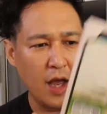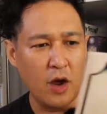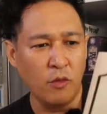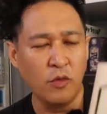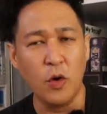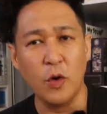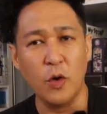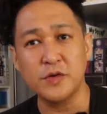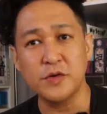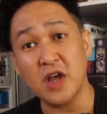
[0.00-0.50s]

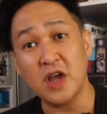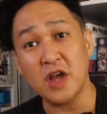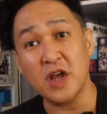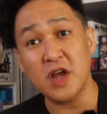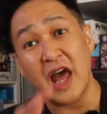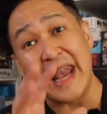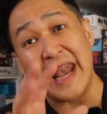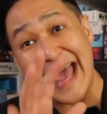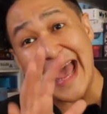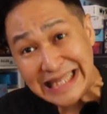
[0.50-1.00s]
wrote
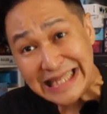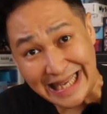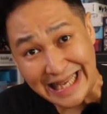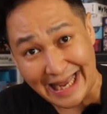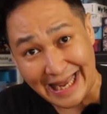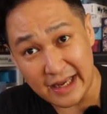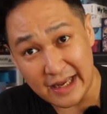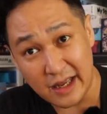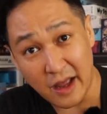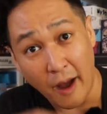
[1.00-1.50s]
an
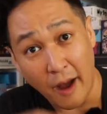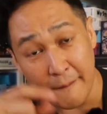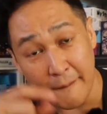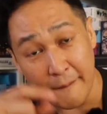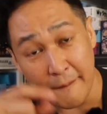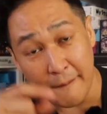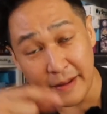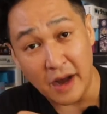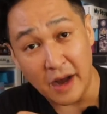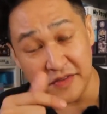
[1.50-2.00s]
essay
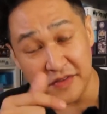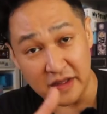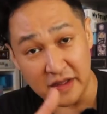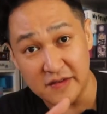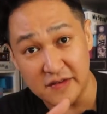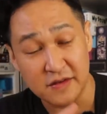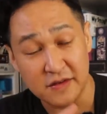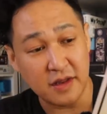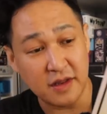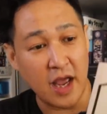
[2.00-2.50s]
about
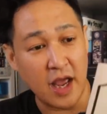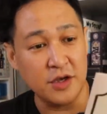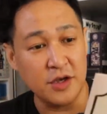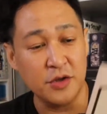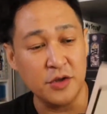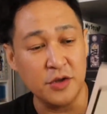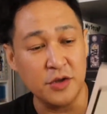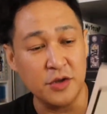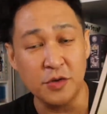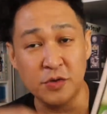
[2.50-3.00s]
this,
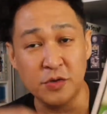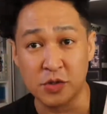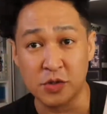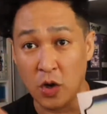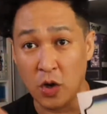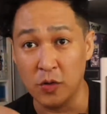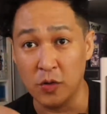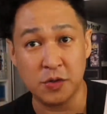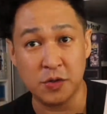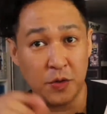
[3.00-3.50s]
and you
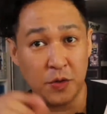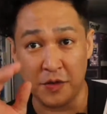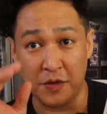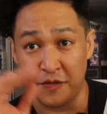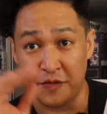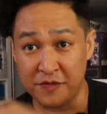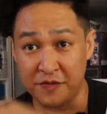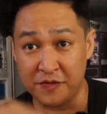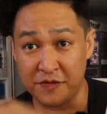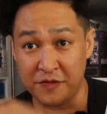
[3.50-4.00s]
go to
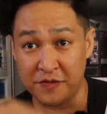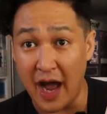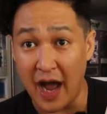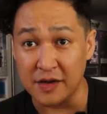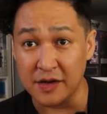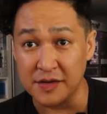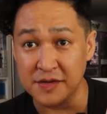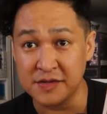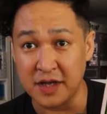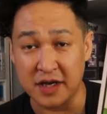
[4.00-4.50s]
the
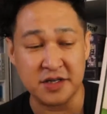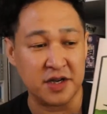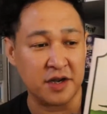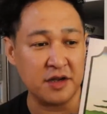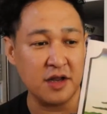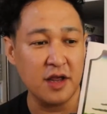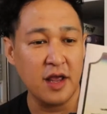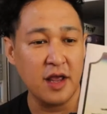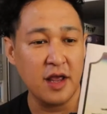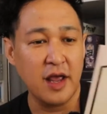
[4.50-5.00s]
file
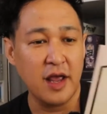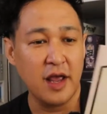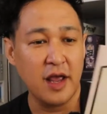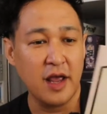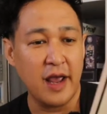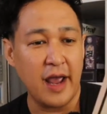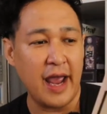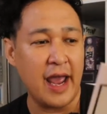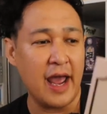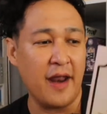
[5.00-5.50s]
section,
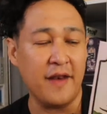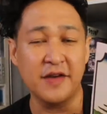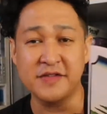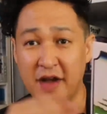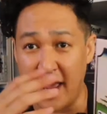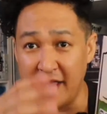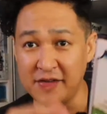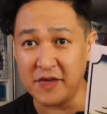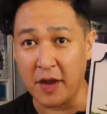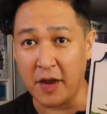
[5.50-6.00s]
and there's
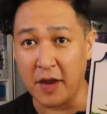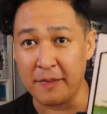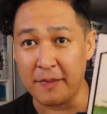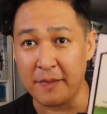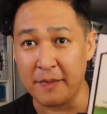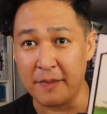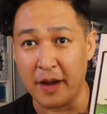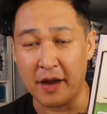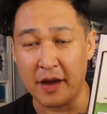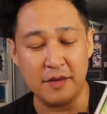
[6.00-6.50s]
an essay
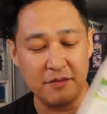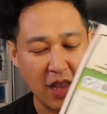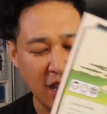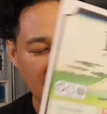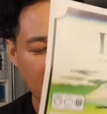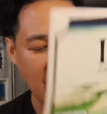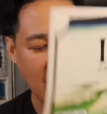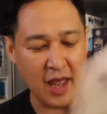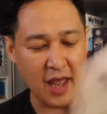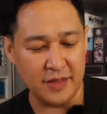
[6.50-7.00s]
about it,
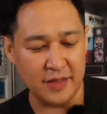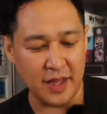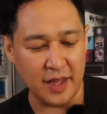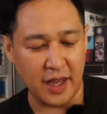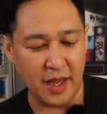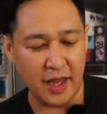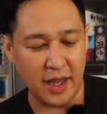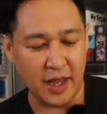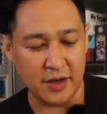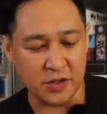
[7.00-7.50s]
and
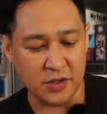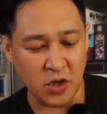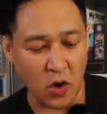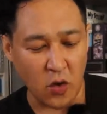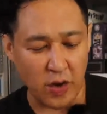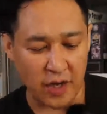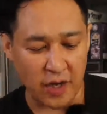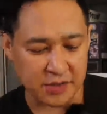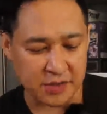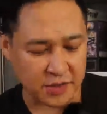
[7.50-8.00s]
they go
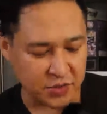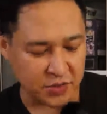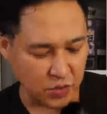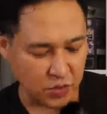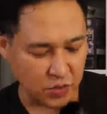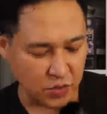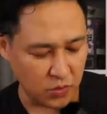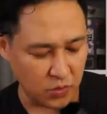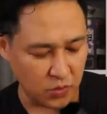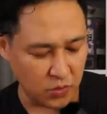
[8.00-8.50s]

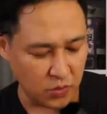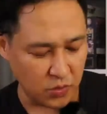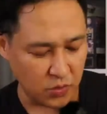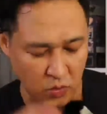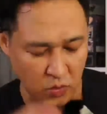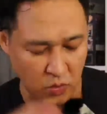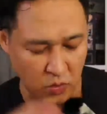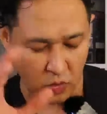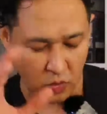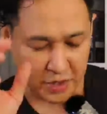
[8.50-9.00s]
into
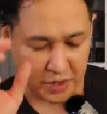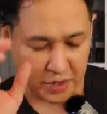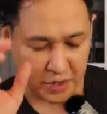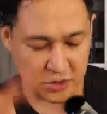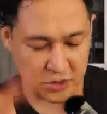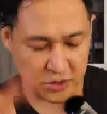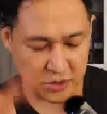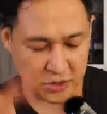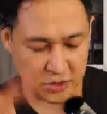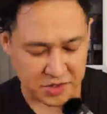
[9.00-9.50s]
the
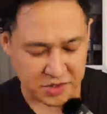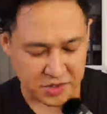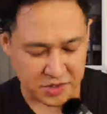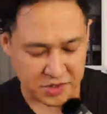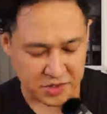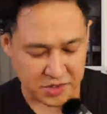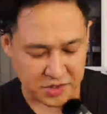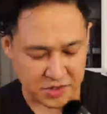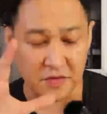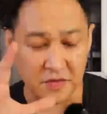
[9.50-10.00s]
choices
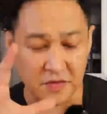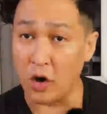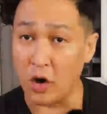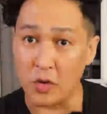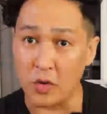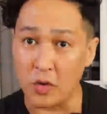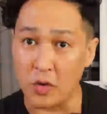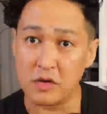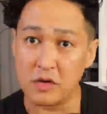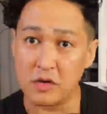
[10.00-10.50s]
of the
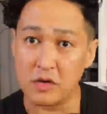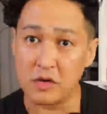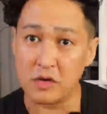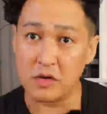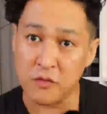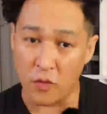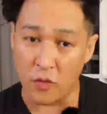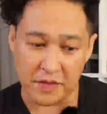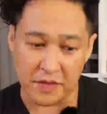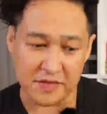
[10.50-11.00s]
artwork
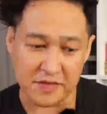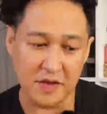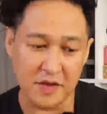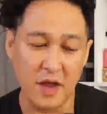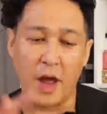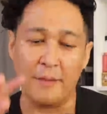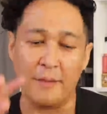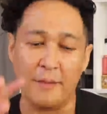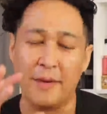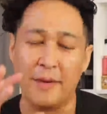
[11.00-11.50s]
for
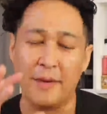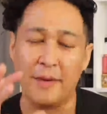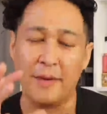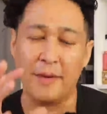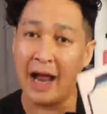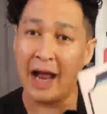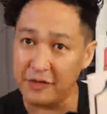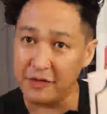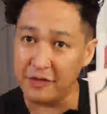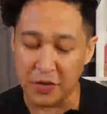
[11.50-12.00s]
this,
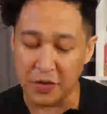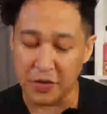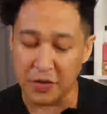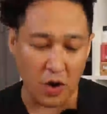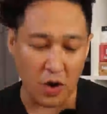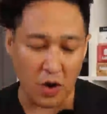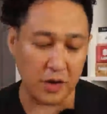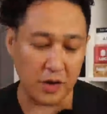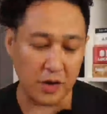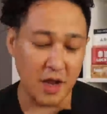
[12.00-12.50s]
about how they
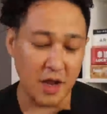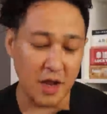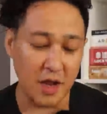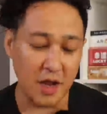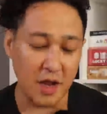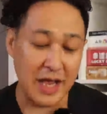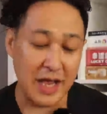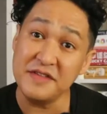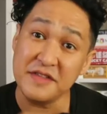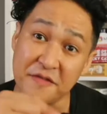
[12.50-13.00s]
chose the
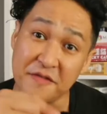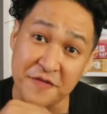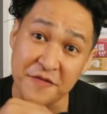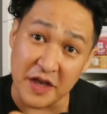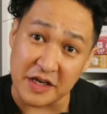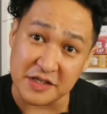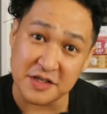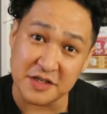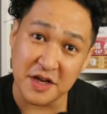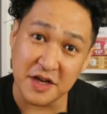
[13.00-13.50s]
artwork,
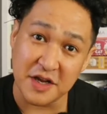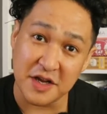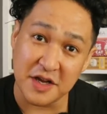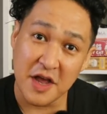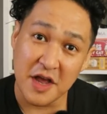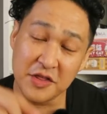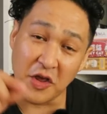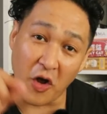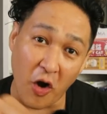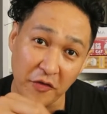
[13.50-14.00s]
even the
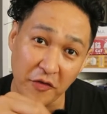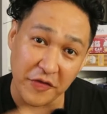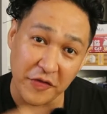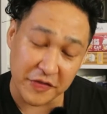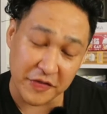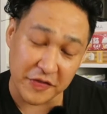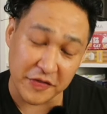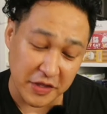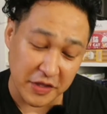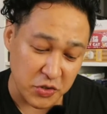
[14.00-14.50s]
fish. The
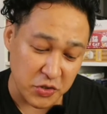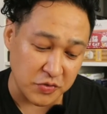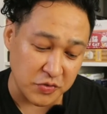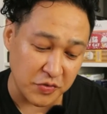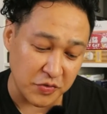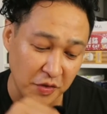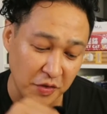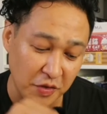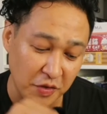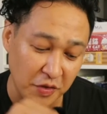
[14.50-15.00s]
art that they
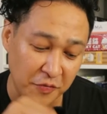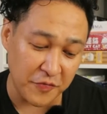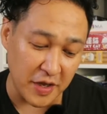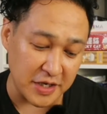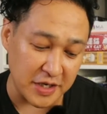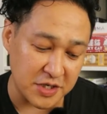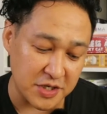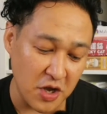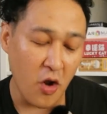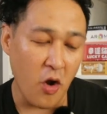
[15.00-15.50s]
chose for the
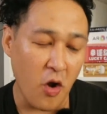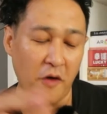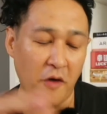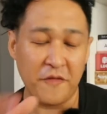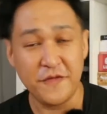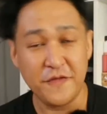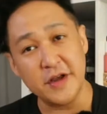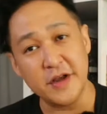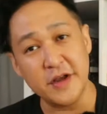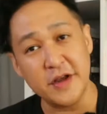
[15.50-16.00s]
fish
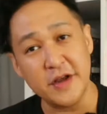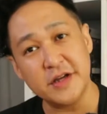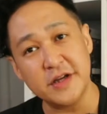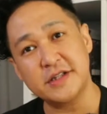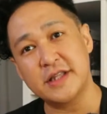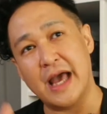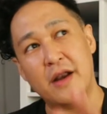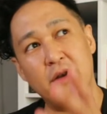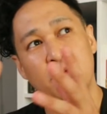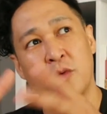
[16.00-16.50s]
are fish
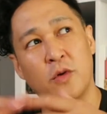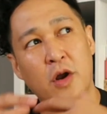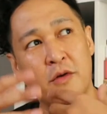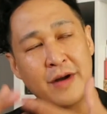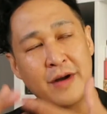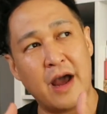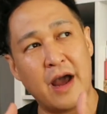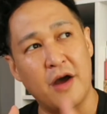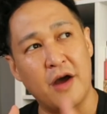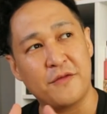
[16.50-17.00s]
that were
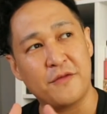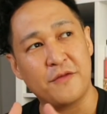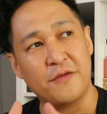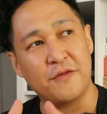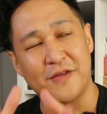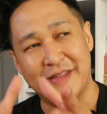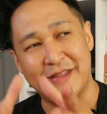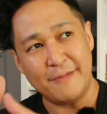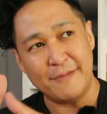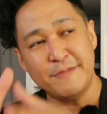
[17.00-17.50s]
around for
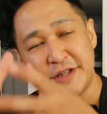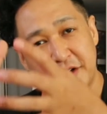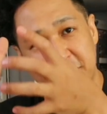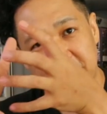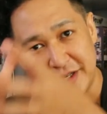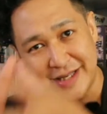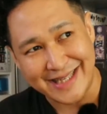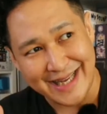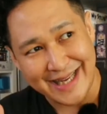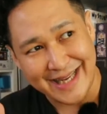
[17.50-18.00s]
that
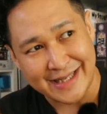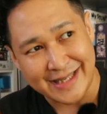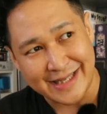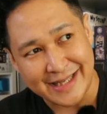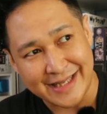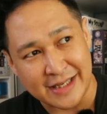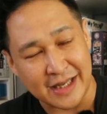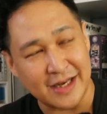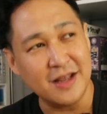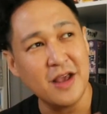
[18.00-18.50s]
particular
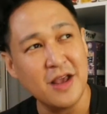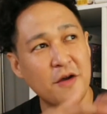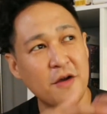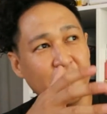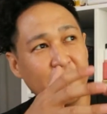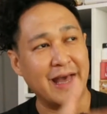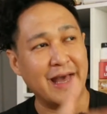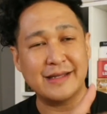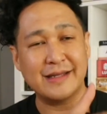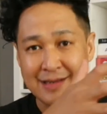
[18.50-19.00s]
season,
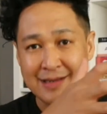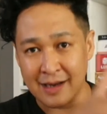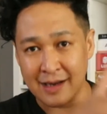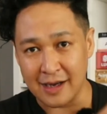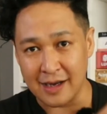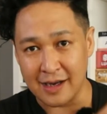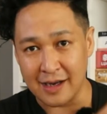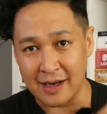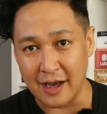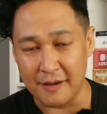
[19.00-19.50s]
for that
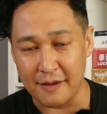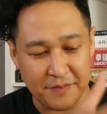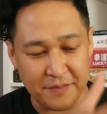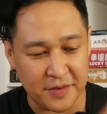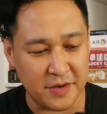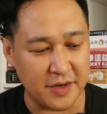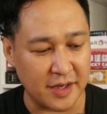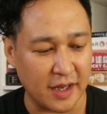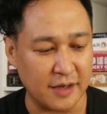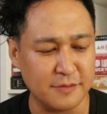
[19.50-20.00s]
time
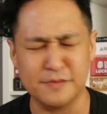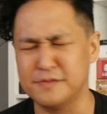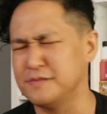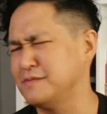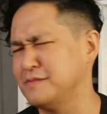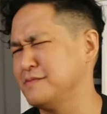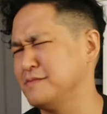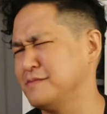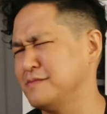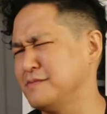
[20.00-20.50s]
period.
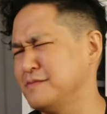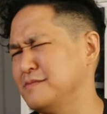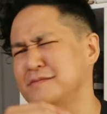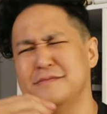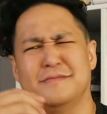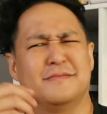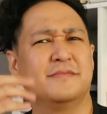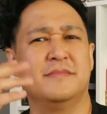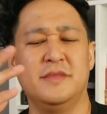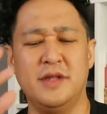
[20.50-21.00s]

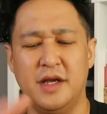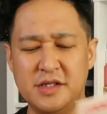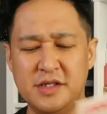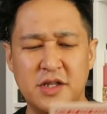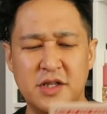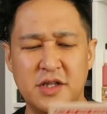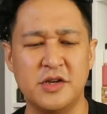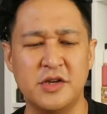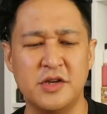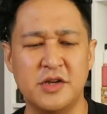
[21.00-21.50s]

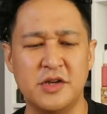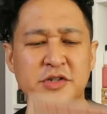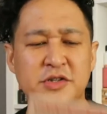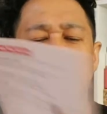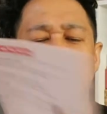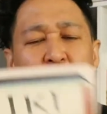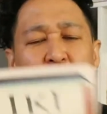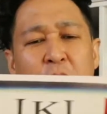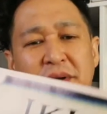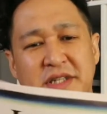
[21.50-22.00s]
There's
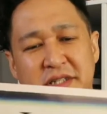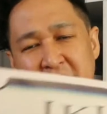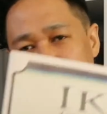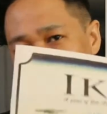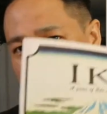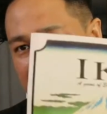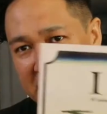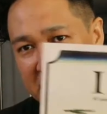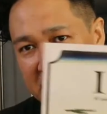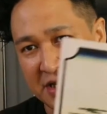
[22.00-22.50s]
just so much
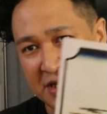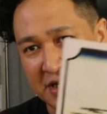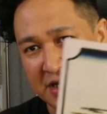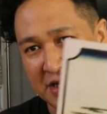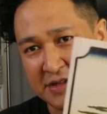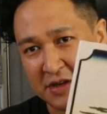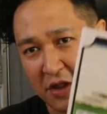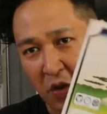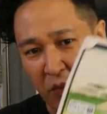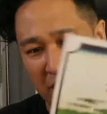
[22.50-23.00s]
attention to
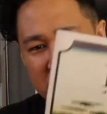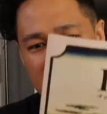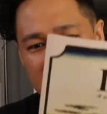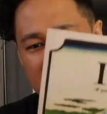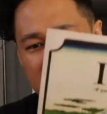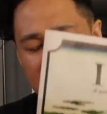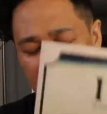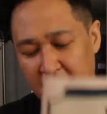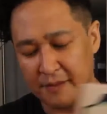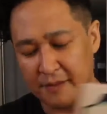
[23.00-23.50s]
detail that went into
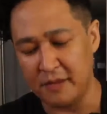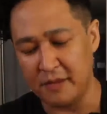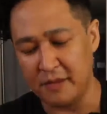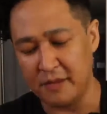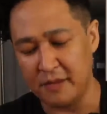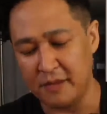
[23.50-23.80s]
this game.